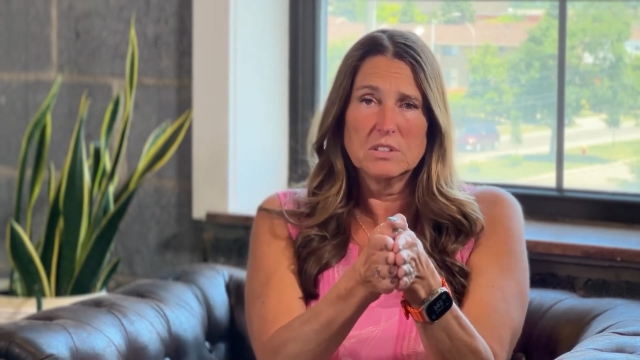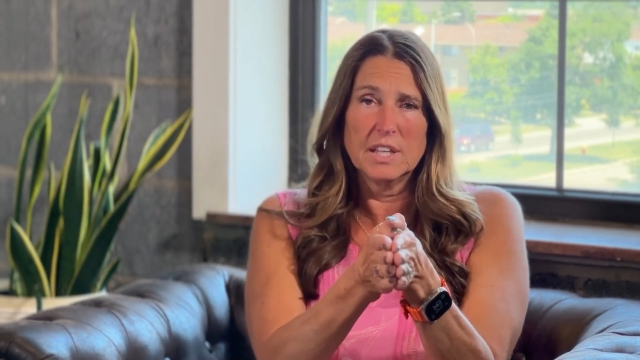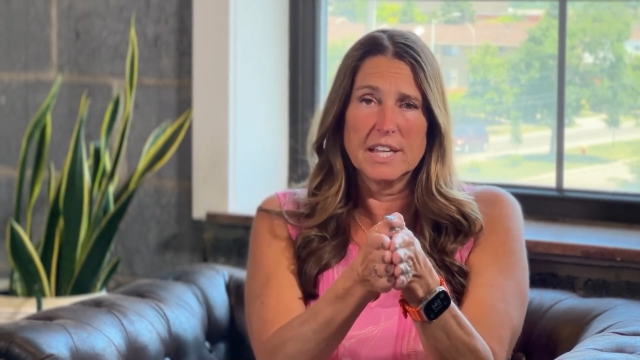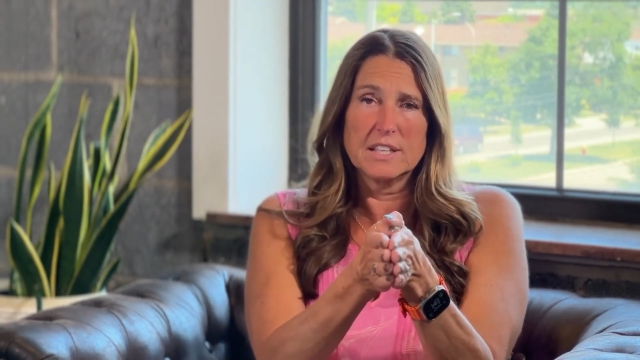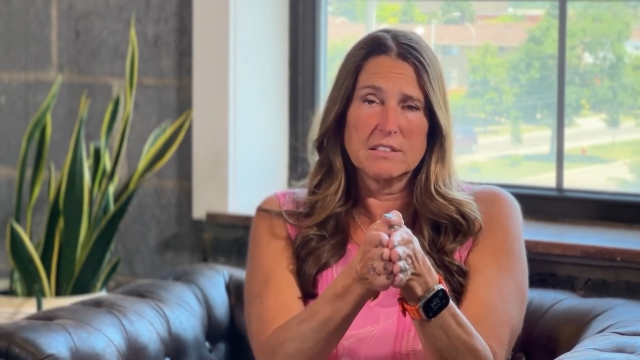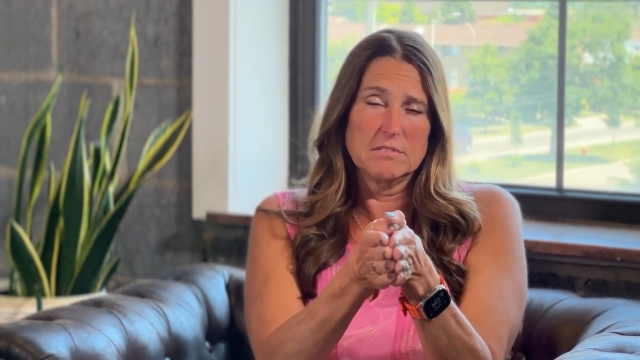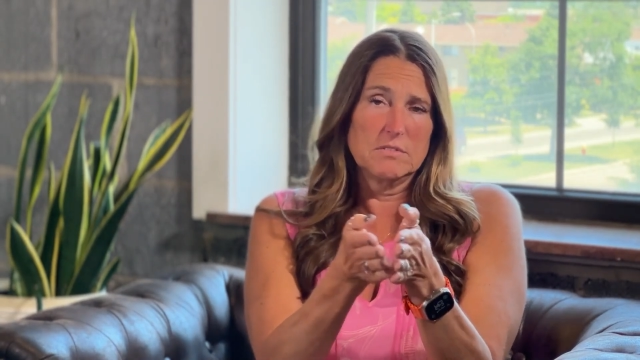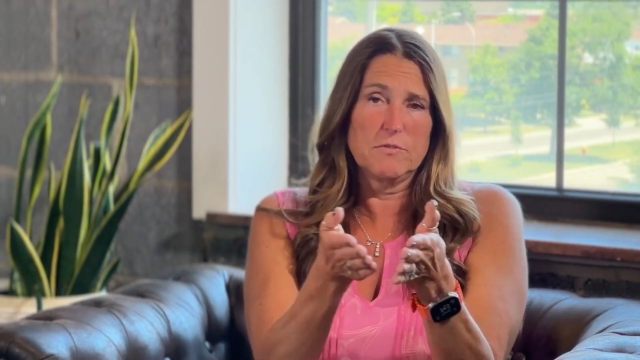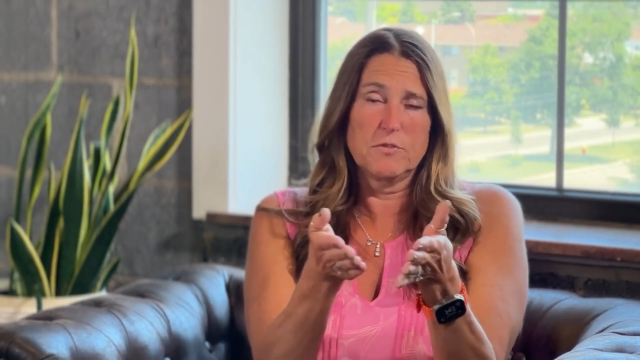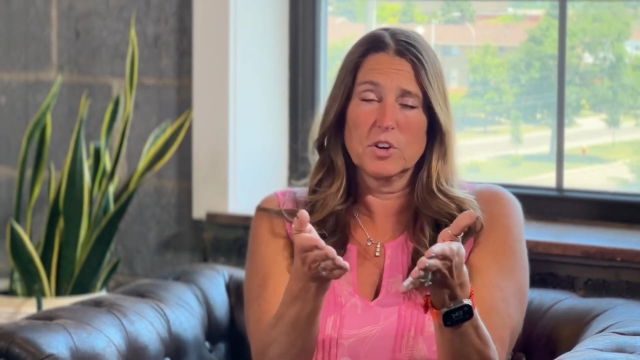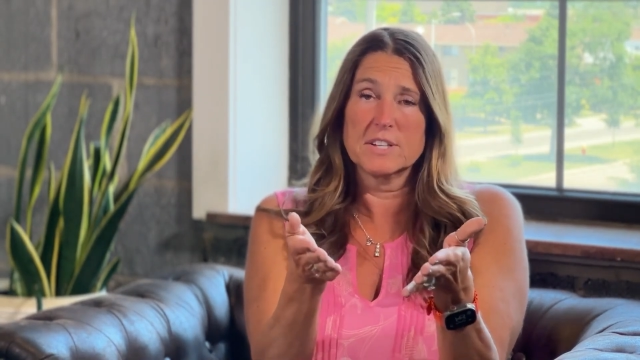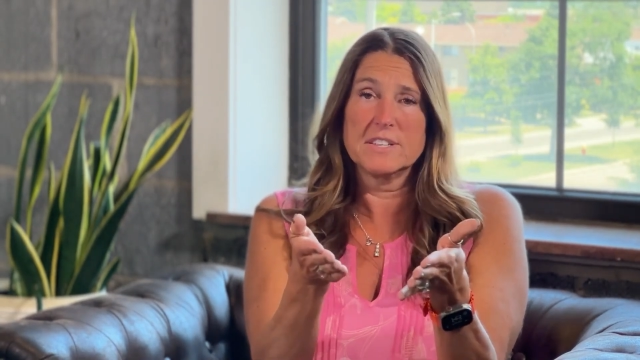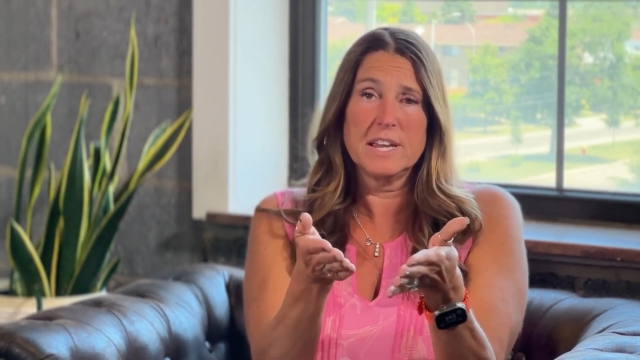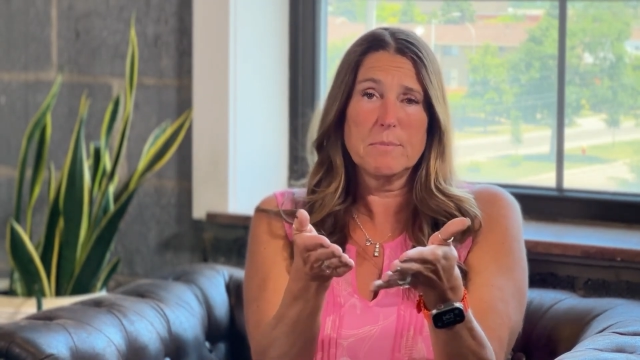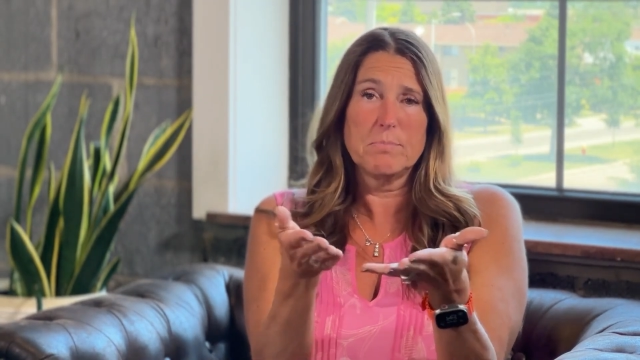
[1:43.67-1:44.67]
like for
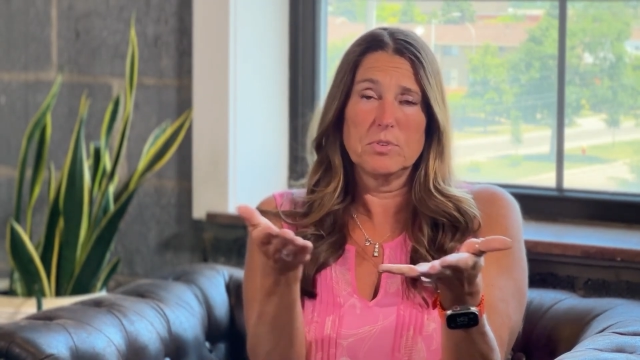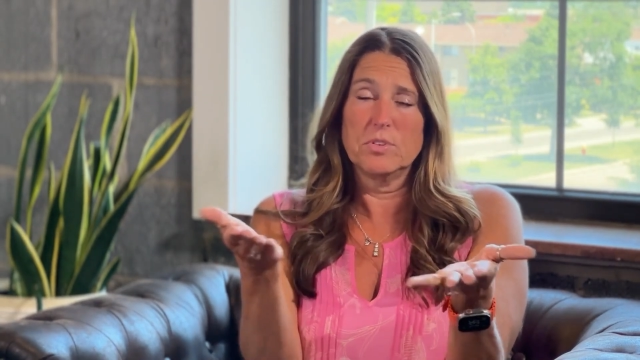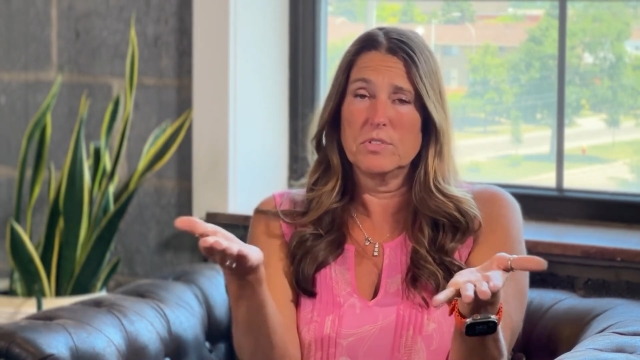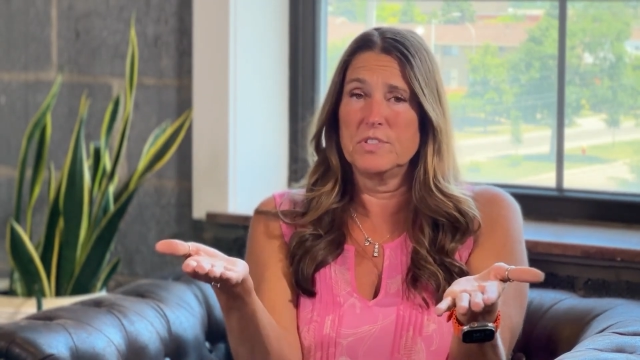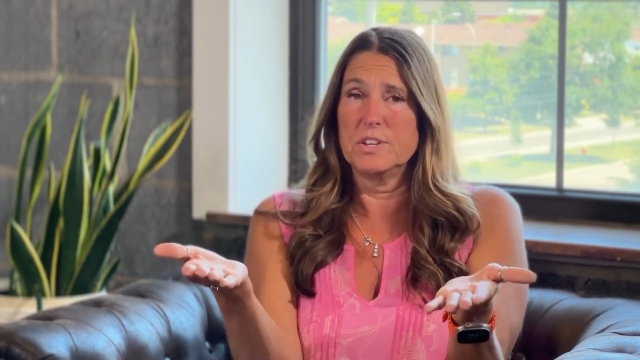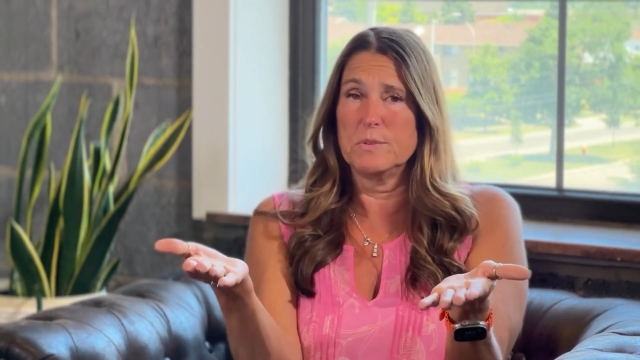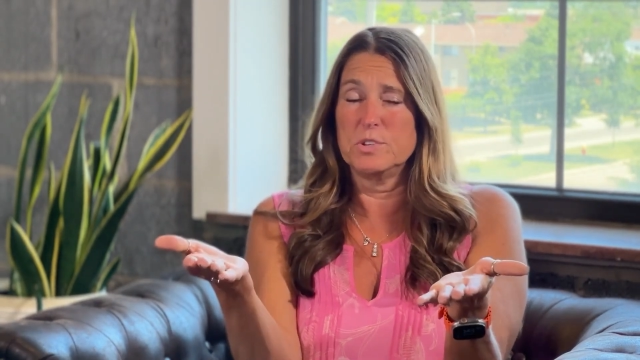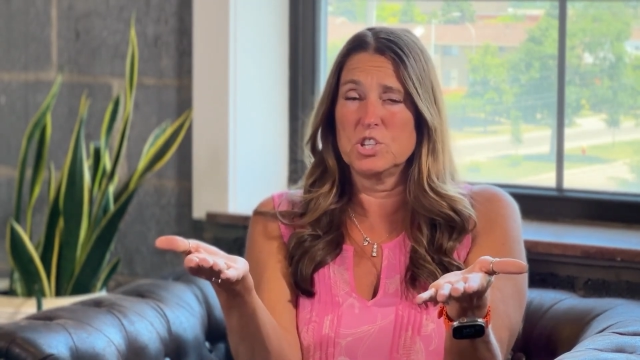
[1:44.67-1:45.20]
example, the